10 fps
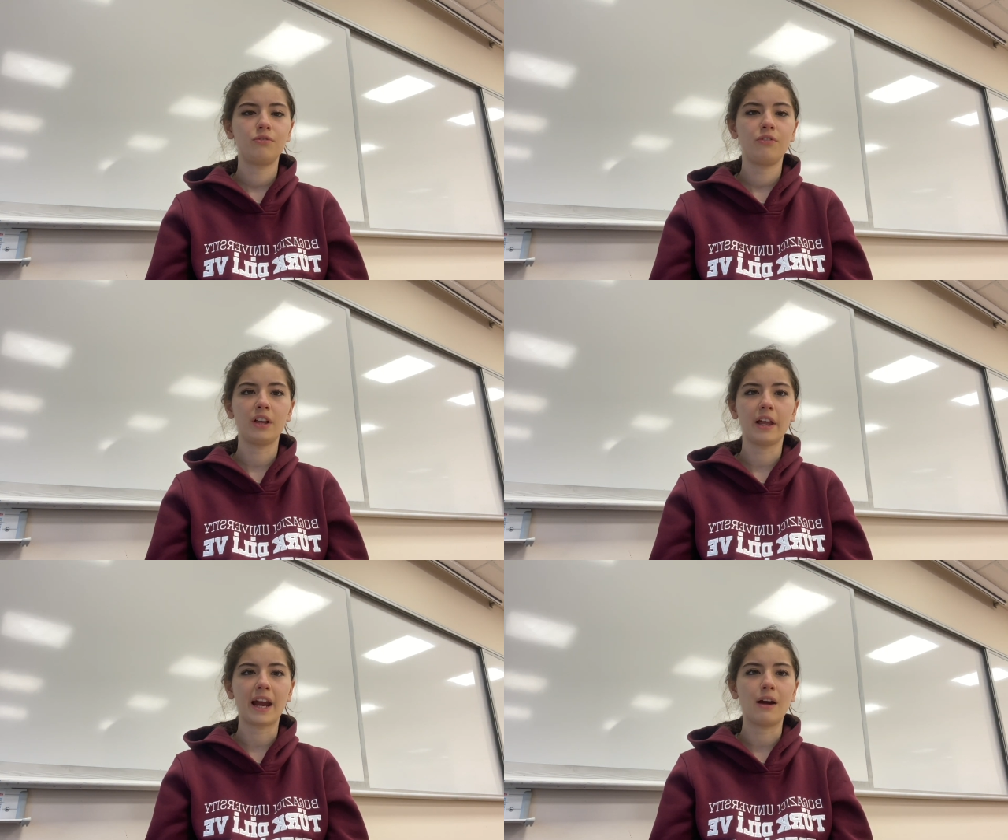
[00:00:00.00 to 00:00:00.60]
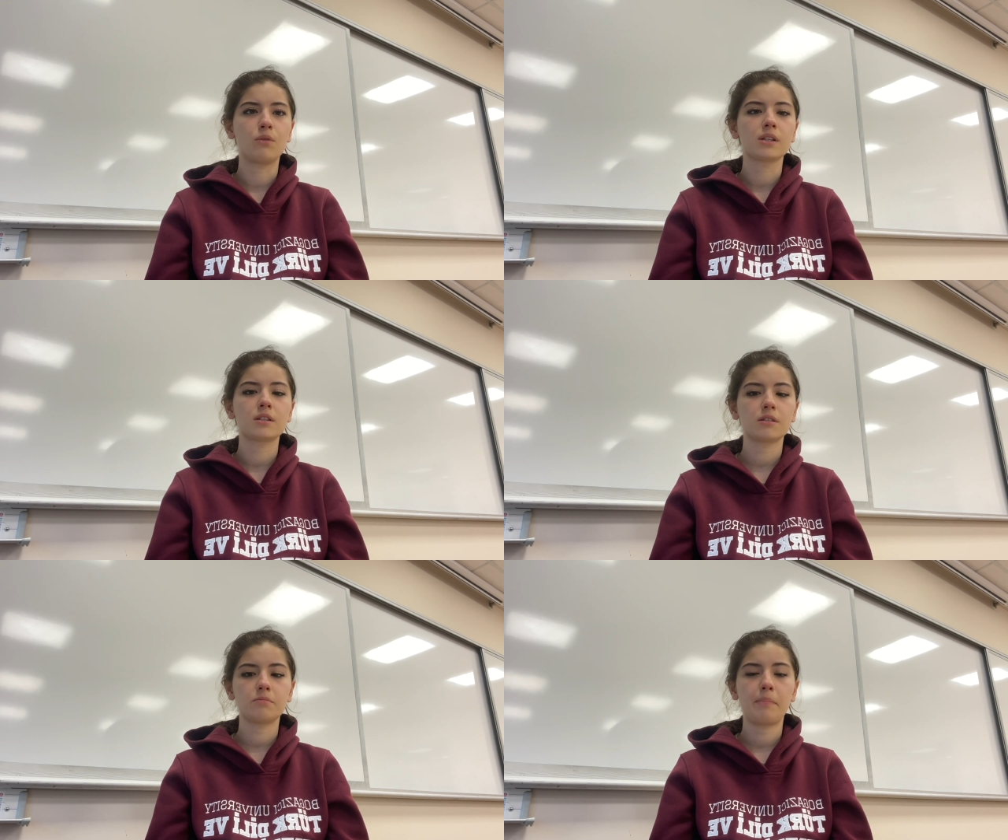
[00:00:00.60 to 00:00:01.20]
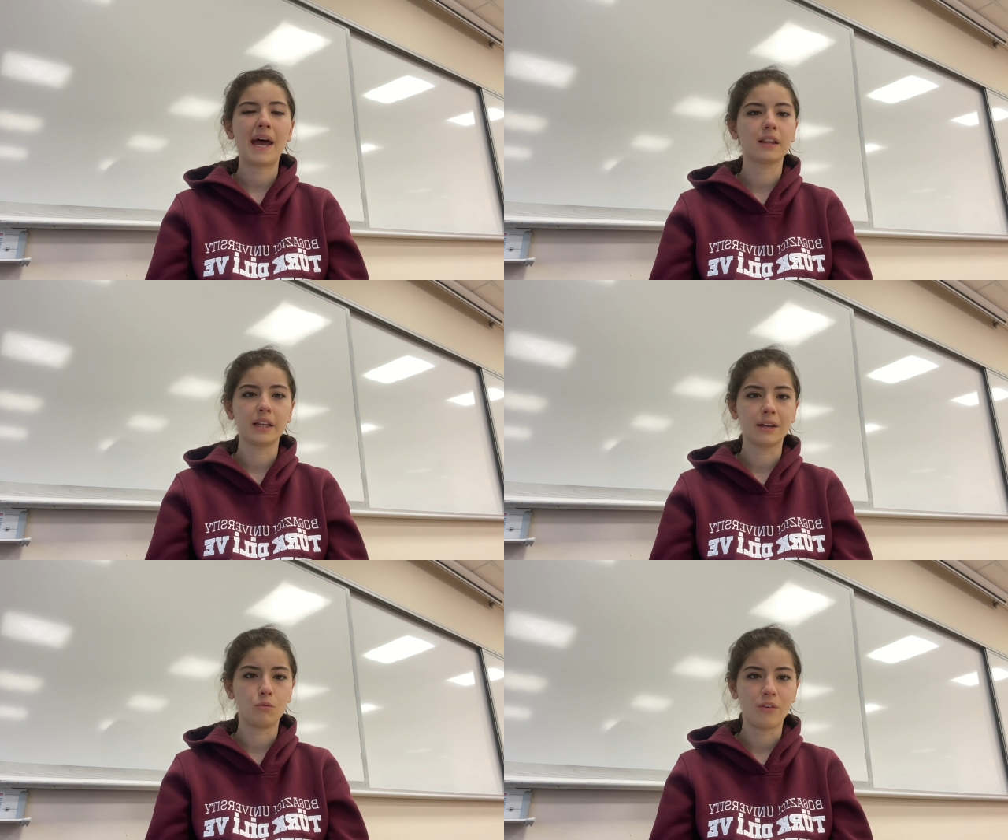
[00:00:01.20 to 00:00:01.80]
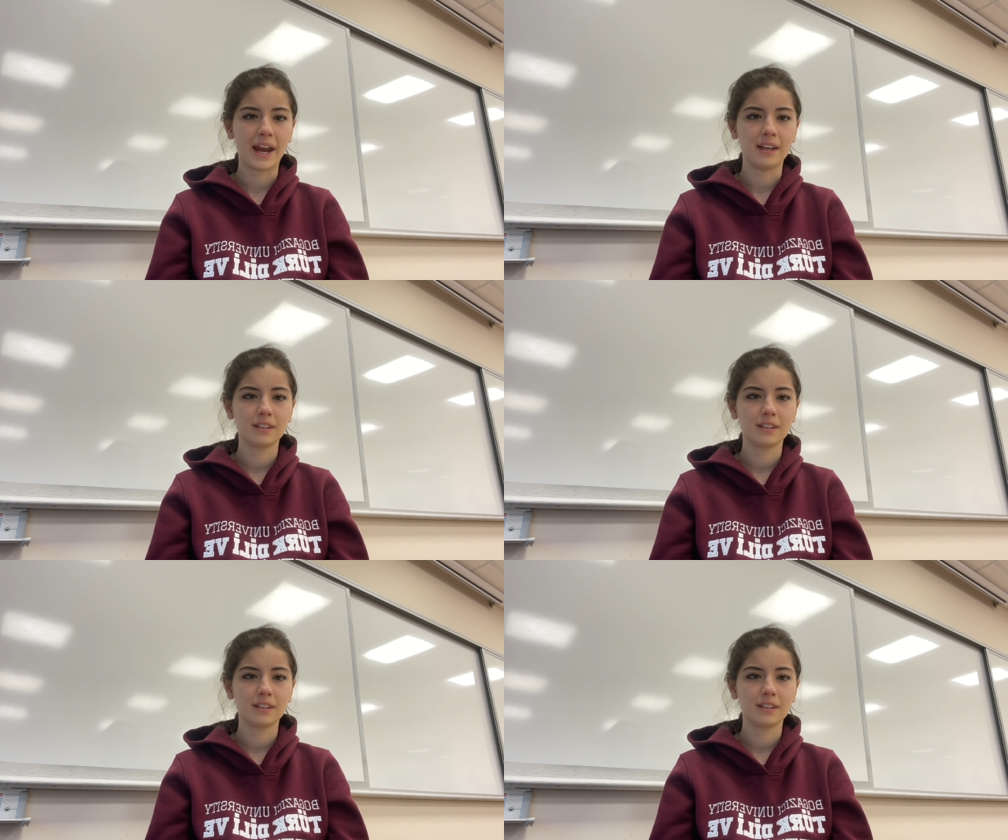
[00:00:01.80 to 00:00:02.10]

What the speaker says: feel like I was paddling in vain.